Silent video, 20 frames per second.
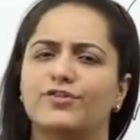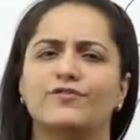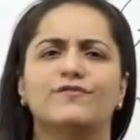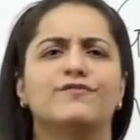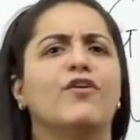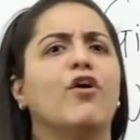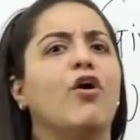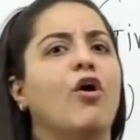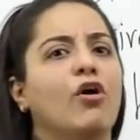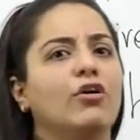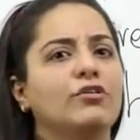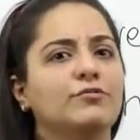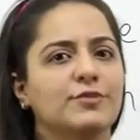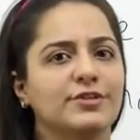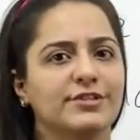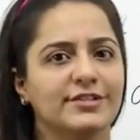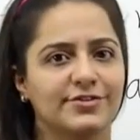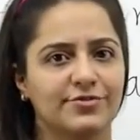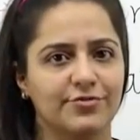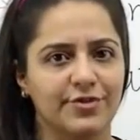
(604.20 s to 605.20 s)
you've
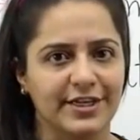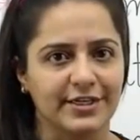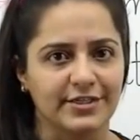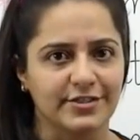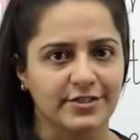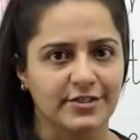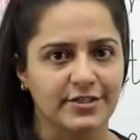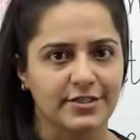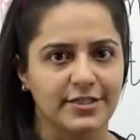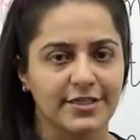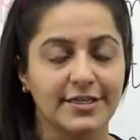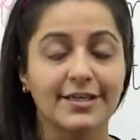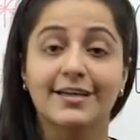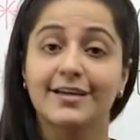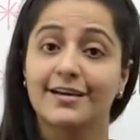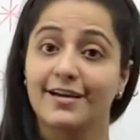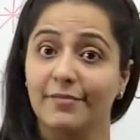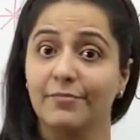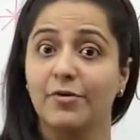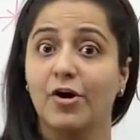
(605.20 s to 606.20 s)
almost reached.
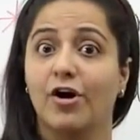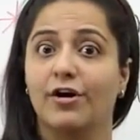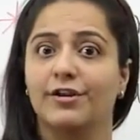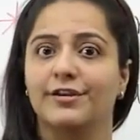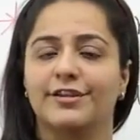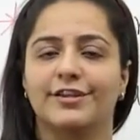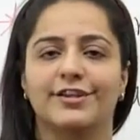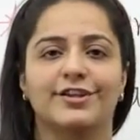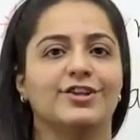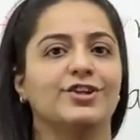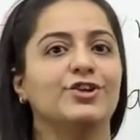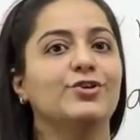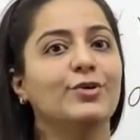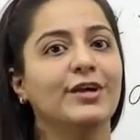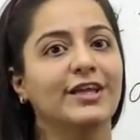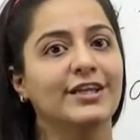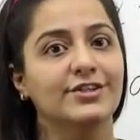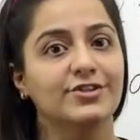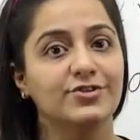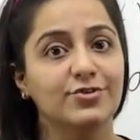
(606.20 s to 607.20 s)
Come on, you
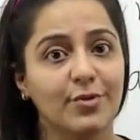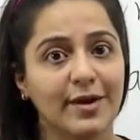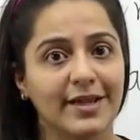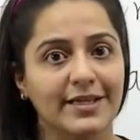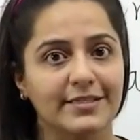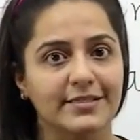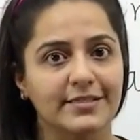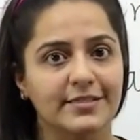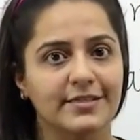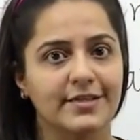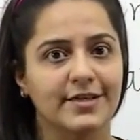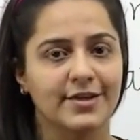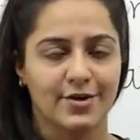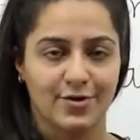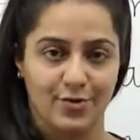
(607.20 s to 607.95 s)
can do it.